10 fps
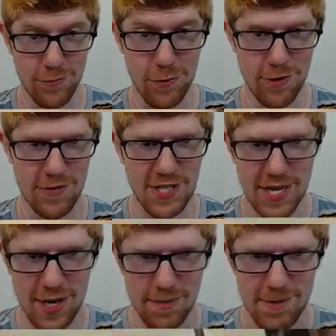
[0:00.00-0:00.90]
Fort of the
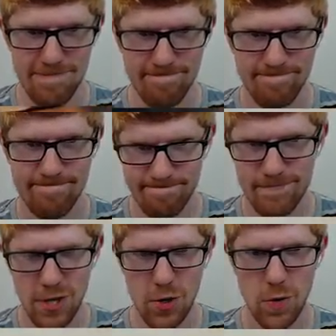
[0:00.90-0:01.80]
Dams.
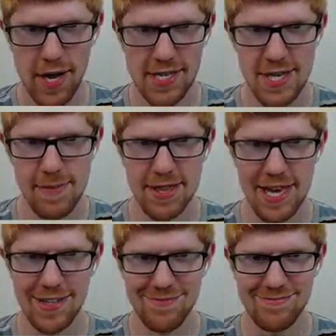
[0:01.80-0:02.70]
What do you guys say about
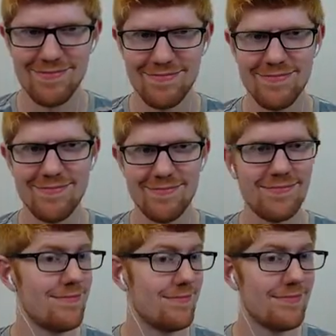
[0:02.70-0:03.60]
that?
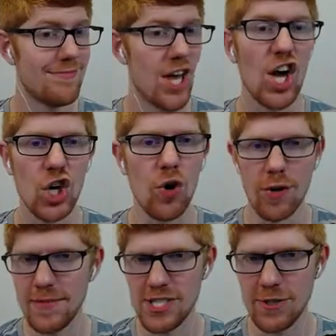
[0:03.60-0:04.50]
Cool,
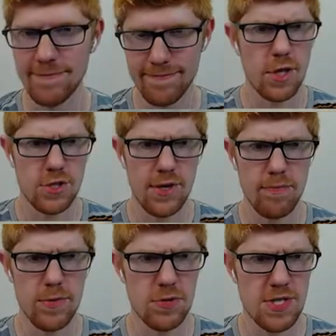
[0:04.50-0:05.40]
me too. Do I have a
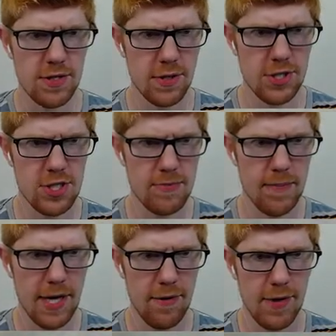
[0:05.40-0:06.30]
musical instrument,
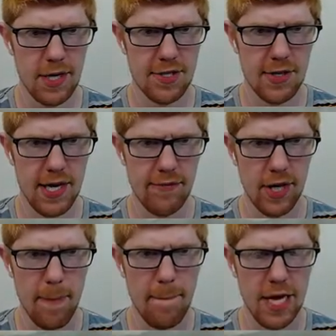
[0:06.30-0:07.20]
by the way? Don't I have
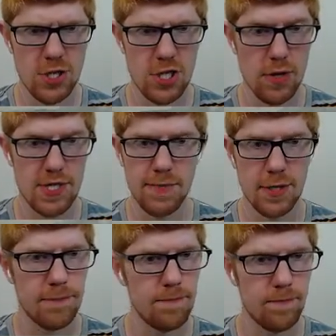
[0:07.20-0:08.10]
like a banjo or
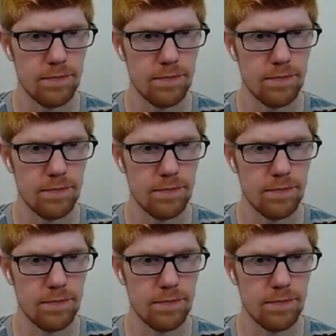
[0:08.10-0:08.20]
something